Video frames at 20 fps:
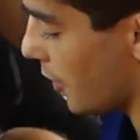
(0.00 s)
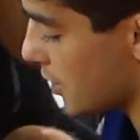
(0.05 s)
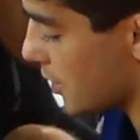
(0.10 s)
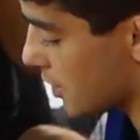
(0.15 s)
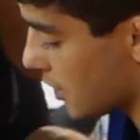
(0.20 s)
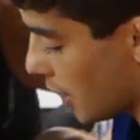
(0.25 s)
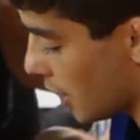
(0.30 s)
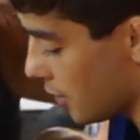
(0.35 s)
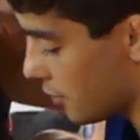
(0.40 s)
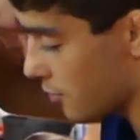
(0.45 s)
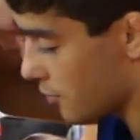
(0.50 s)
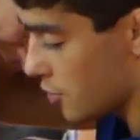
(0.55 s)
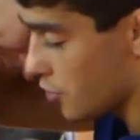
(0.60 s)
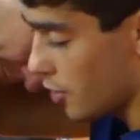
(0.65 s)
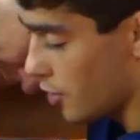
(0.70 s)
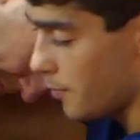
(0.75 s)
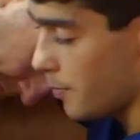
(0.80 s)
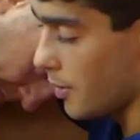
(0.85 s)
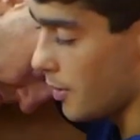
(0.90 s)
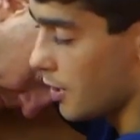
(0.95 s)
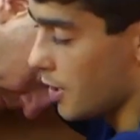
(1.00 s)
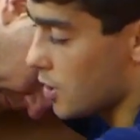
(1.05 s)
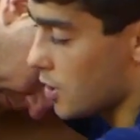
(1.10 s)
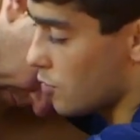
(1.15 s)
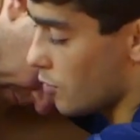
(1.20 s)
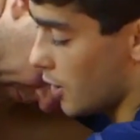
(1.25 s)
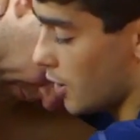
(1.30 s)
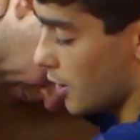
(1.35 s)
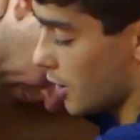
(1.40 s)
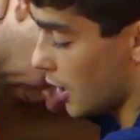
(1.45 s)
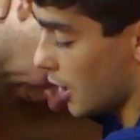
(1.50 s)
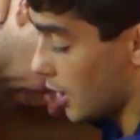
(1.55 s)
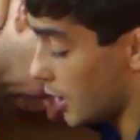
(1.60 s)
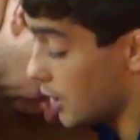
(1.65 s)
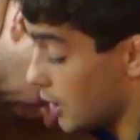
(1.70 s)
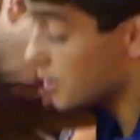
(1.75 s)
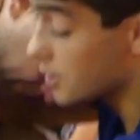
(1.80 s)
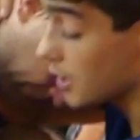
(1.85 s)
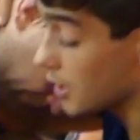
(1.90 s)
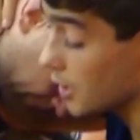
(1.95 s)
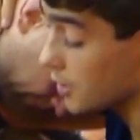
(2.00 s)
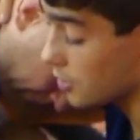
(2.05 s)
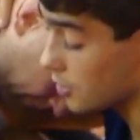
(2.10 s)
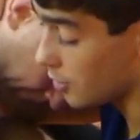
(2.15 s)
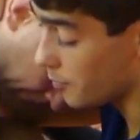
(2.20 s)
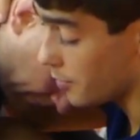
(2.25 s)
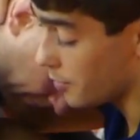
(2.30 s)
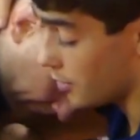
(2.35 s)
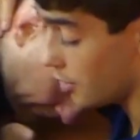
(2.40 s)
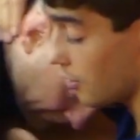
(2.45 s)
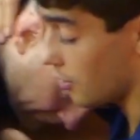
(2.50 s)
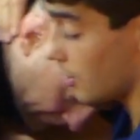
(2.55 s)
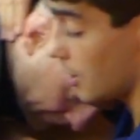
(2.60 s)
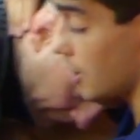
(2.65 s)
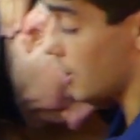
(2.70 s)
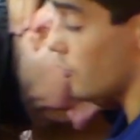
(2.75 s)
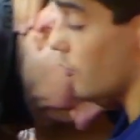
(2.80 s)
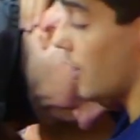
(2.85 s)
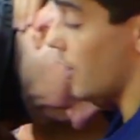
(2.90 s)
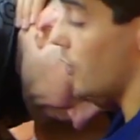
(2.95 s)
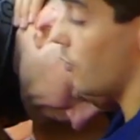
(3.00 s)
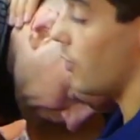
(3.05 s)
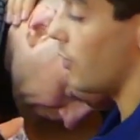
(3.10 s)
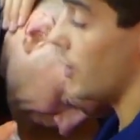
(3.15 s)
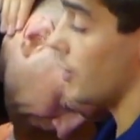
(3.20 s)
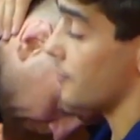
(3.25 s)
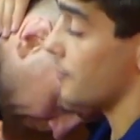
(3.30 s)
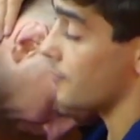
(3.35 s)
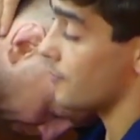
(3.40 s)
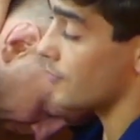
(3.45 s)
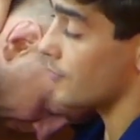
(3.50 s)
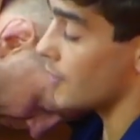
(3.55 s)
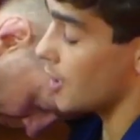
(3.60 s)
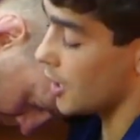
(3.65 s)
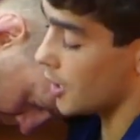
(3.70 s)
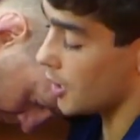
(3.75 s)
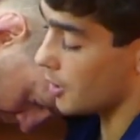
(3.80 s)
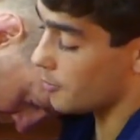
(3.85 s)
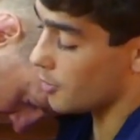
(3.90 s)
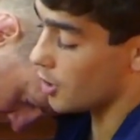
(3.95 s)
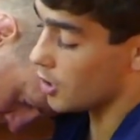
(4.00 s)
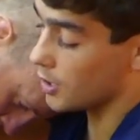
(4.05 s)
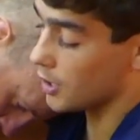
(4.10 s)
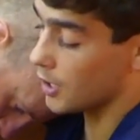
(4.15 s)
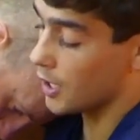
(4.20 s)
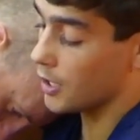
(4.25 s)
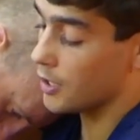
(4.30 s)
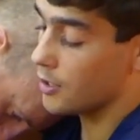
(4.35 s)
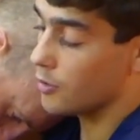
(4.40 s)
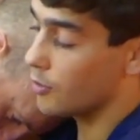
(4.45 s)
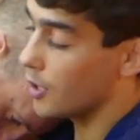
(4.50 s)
start sweeping this way and he stands up with the other leg right away, and I'm not like